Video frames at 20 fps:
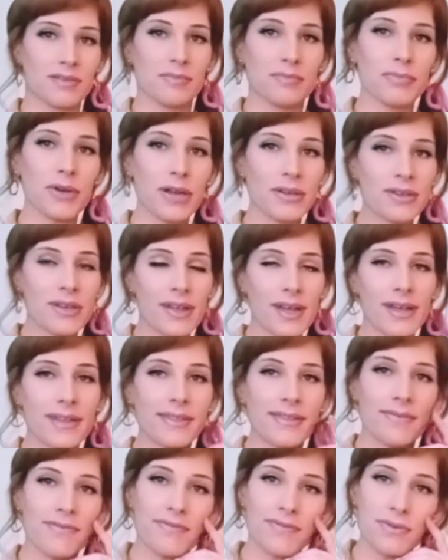broadcloth
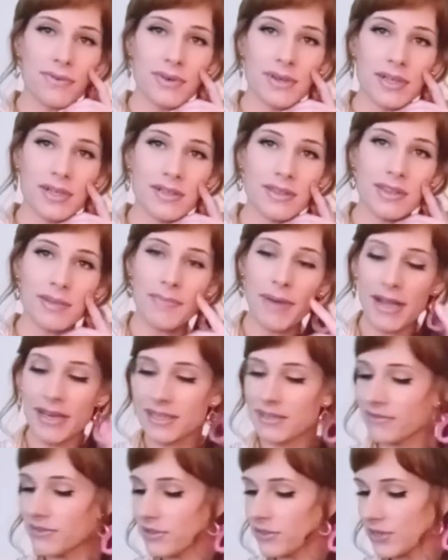for the body
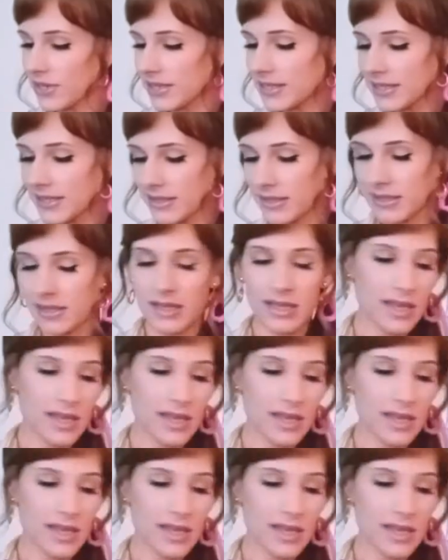of the dress.